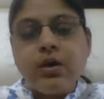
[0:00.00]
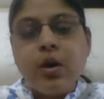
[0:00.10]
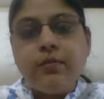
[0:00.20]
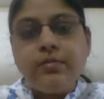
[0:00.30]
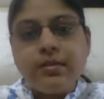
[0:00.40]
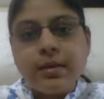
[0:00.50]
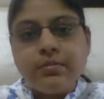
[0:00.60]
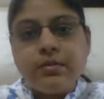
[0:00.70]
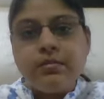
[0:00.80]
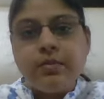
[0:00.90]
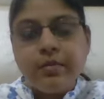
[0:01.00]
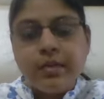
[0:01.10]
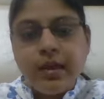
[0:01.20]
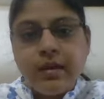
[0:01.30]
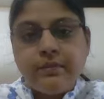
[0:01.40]
of the receptors will
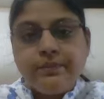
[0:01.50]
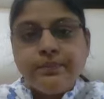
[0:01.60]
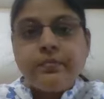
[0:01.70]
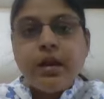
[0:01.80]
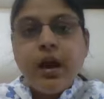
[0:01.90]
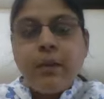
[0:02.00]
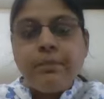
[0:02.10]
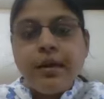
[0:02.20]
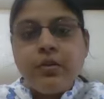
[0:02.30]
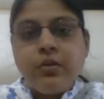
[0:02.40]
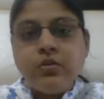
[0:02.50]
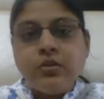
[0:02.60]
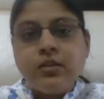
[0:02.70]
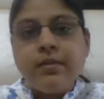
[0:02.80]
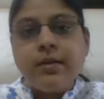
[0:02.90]
be there. Upregulation
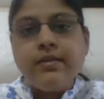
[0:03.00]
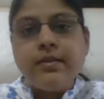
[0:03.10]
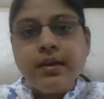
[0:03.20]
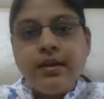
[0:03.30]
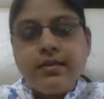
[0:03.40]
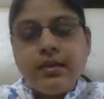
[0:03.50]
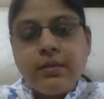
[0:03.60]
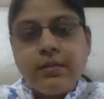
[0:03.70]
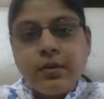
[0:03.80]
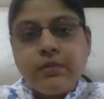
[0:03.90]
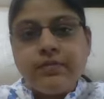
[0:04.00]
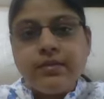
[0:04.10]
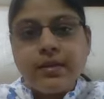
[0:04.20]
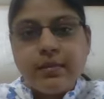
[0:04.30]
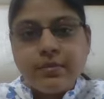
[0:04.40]
is by increase in number of the
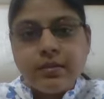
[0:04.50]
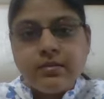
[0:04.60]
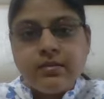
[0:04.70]
receptors.